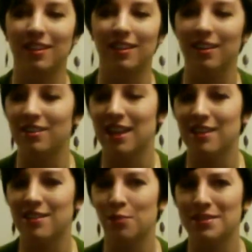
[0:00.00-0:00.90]
his
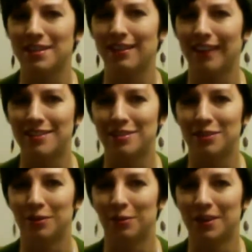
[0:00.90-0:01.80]
last name wasn't
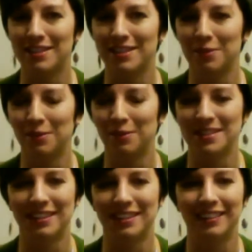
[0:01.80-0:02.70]
Lannister, was it? What was it?